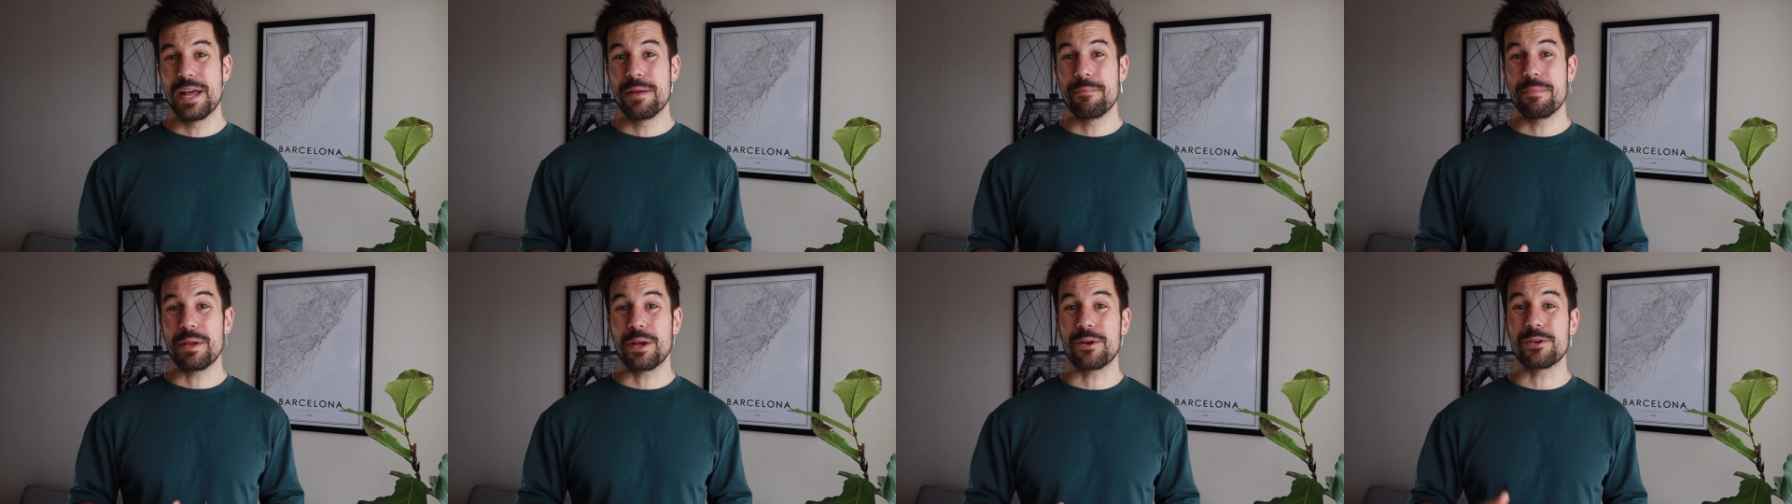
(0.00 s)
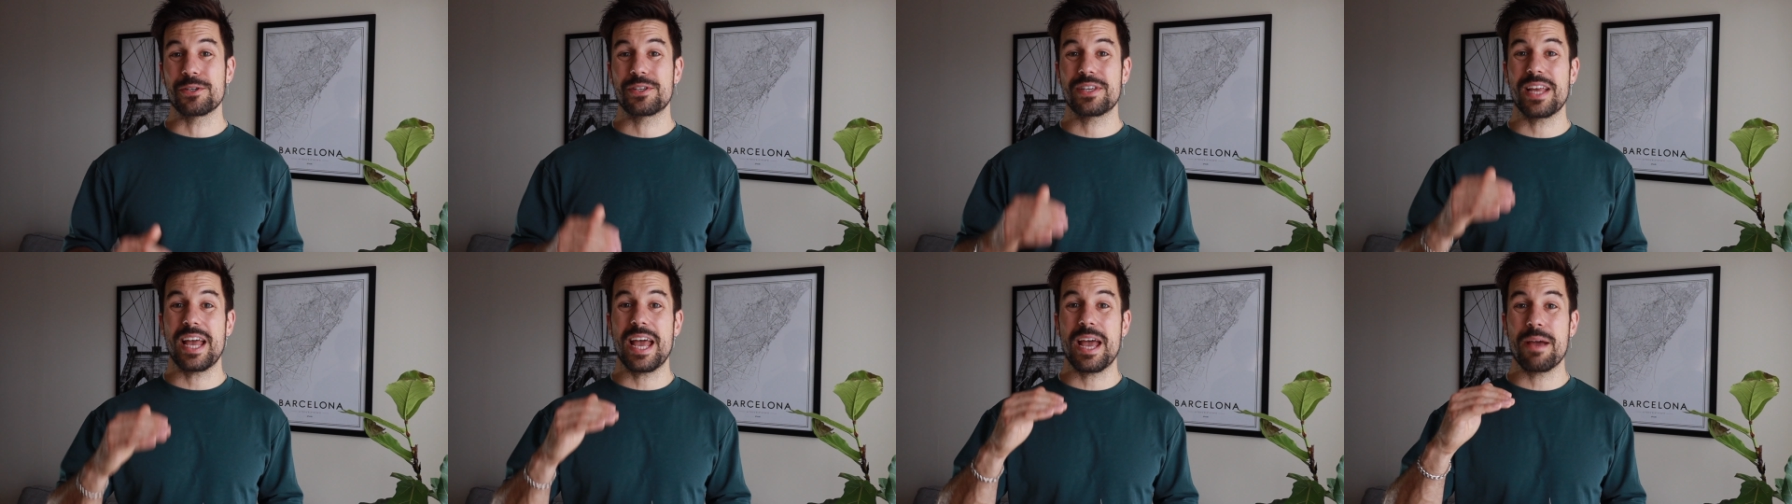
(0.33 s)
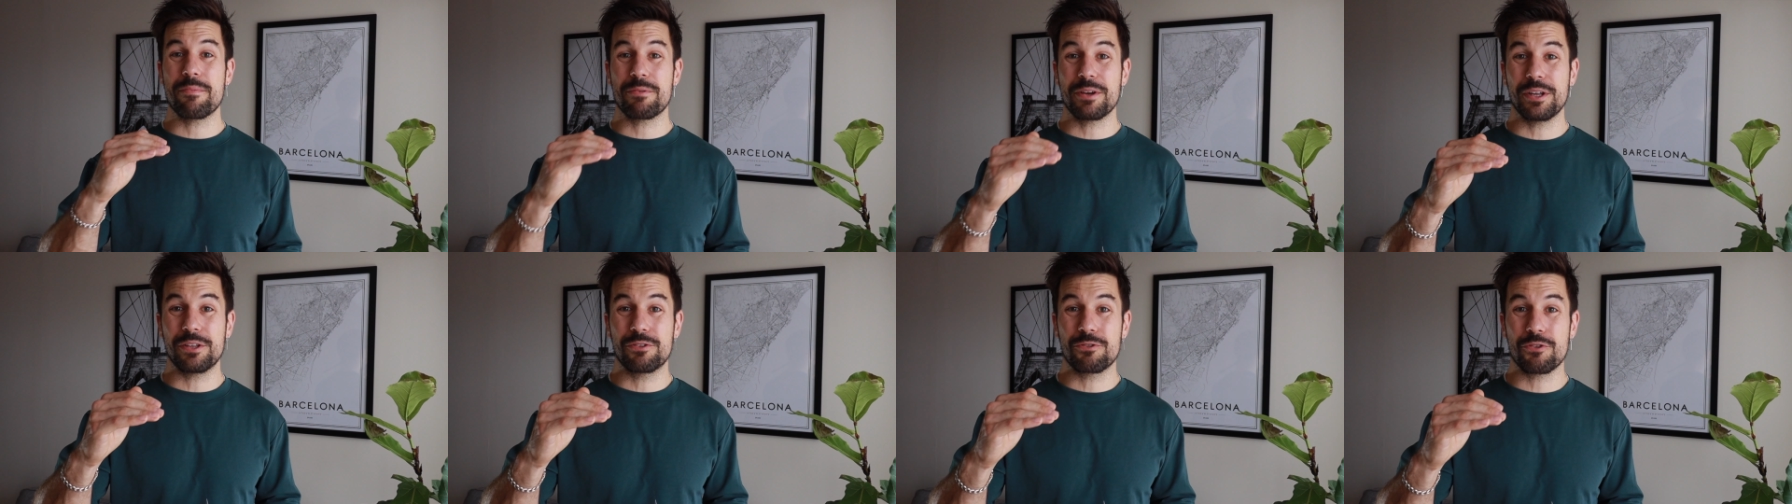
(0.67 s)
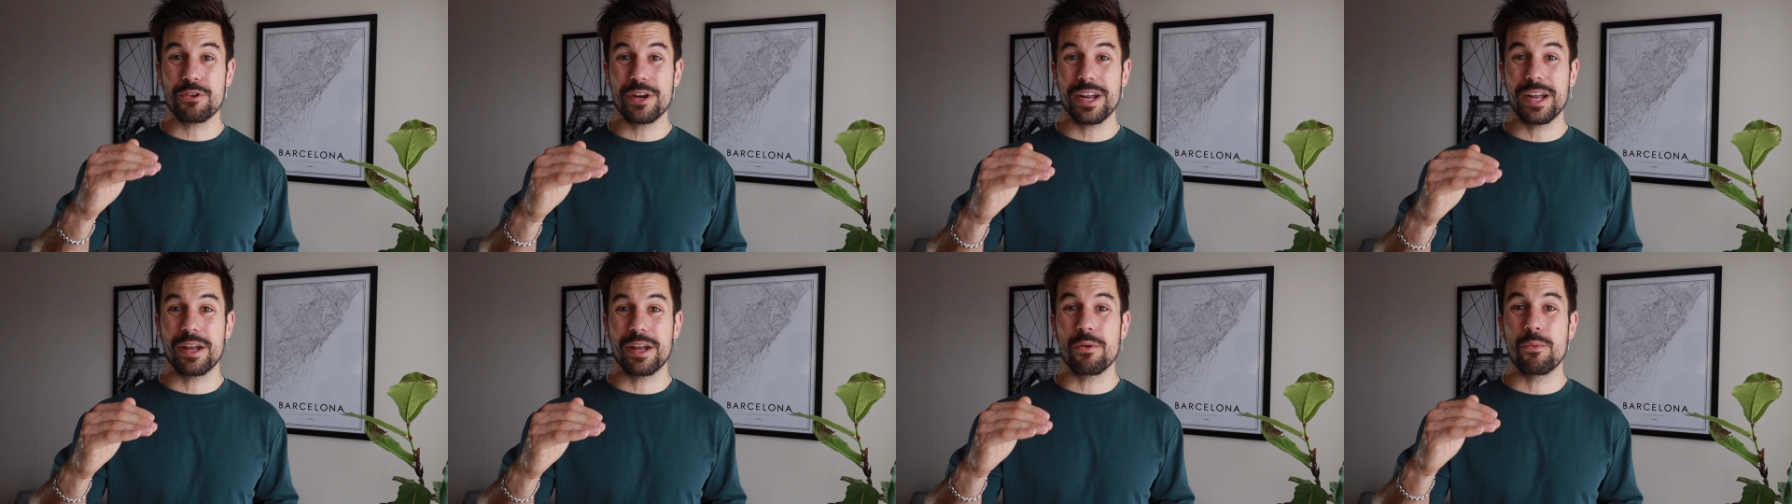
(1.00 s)
because every
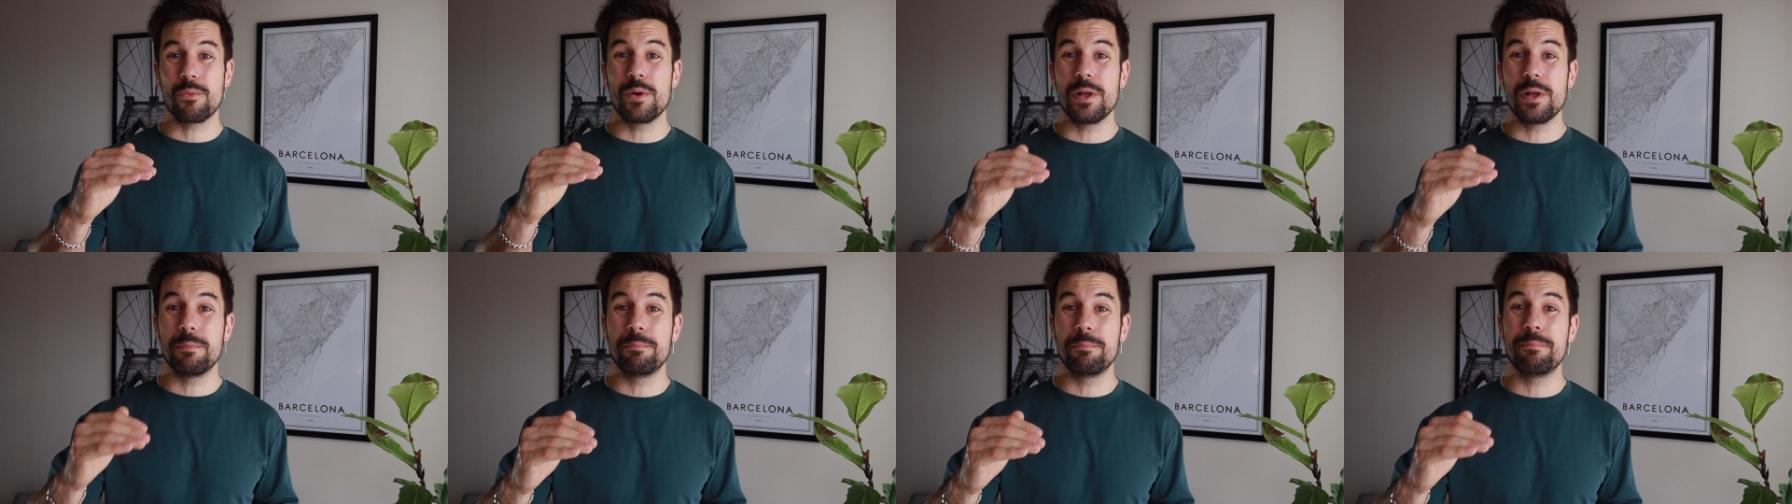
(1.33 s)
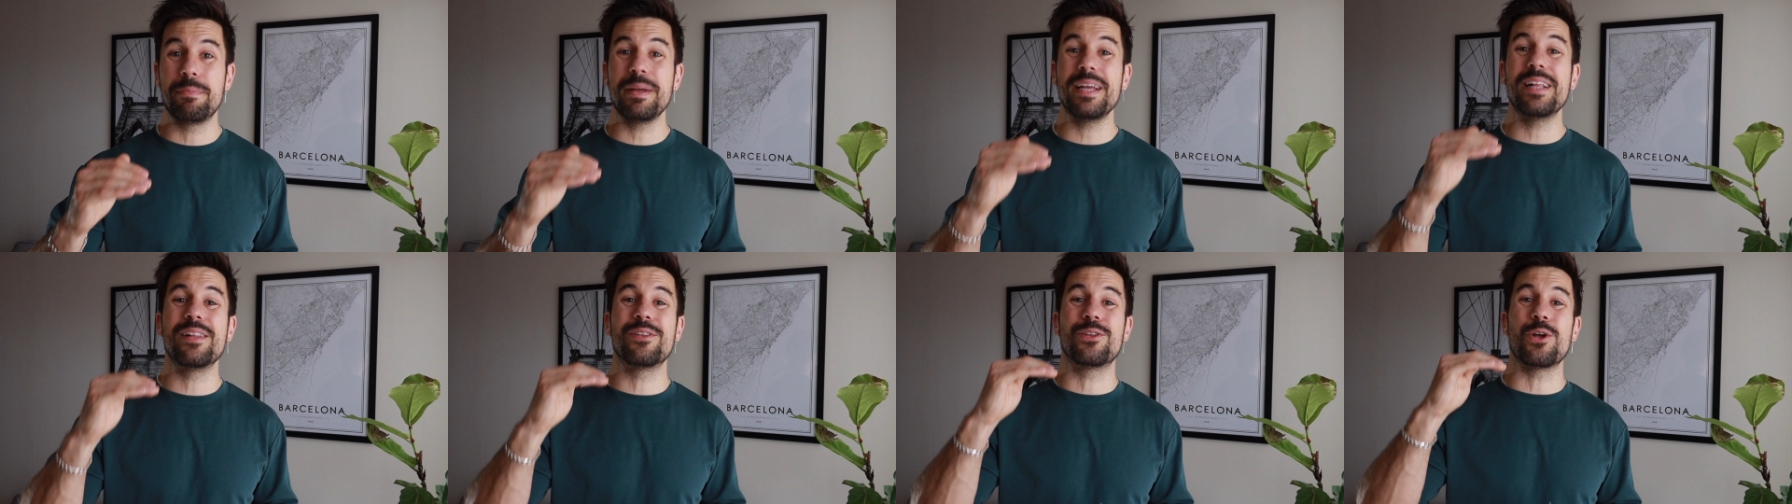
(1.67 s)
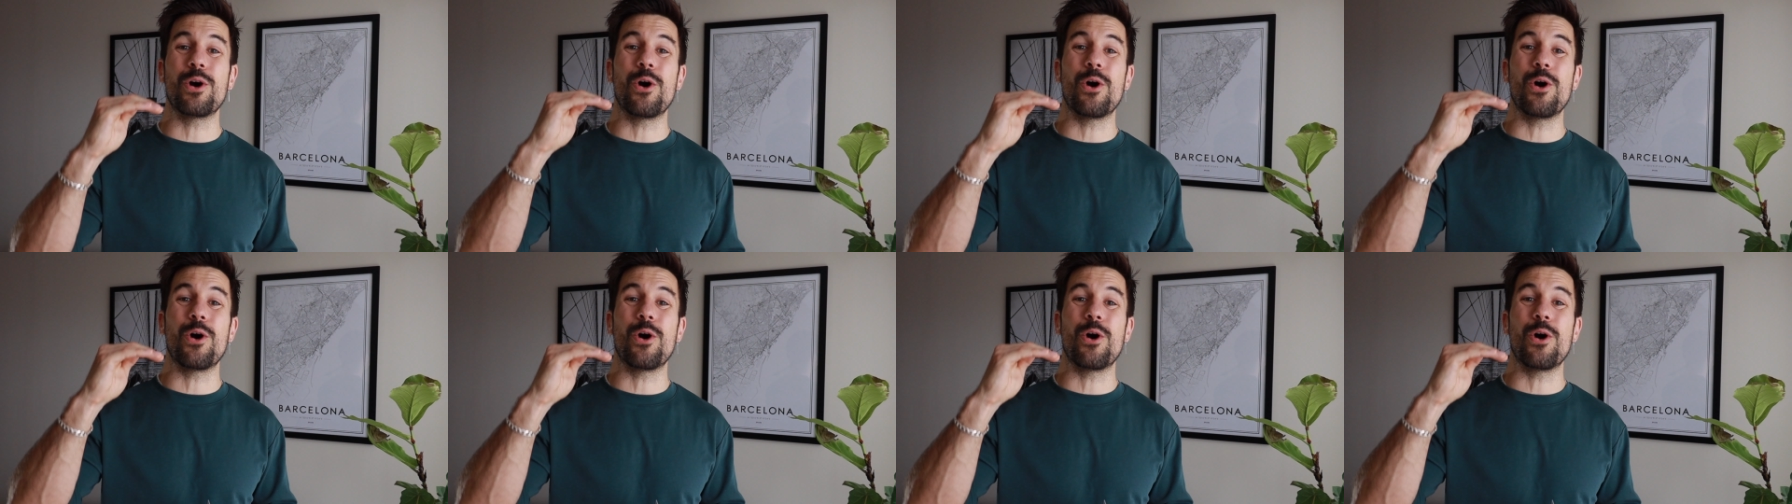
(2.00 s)
trick will build